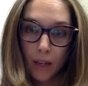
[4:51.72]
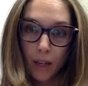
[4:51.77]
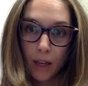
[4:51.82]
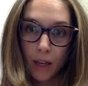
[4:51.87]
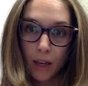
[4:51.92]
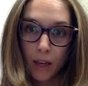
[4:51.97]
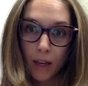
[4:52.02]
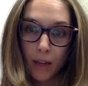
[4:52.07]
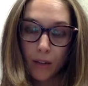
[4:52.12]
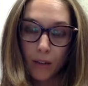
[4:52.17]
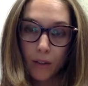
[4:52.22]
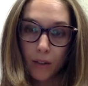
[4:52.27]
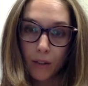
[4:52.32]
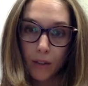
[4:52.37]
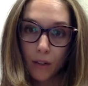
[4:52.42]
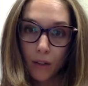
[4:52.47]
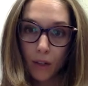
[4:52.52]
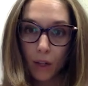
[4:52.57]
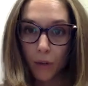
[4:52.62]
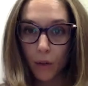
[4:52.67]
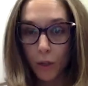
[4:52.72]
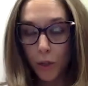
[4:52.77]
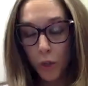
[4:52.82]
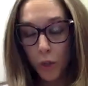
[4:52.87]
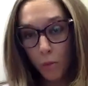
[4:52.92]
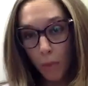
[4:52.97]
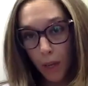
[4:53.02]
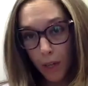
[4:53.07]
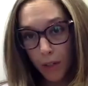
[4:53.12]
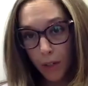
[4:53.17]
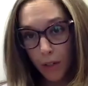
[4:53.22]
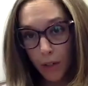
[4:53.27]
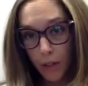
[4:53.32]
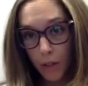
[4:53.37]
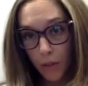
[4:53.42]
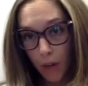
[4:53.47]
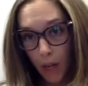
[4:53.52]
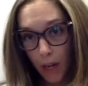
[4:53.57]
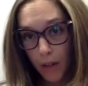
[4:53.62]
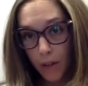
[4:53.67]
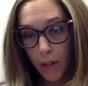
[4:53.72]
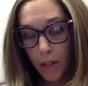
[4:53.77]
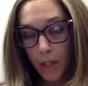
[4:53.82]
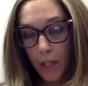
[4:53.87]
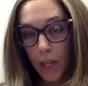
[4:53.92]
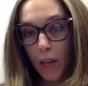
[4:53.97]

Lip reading: And the two major strategies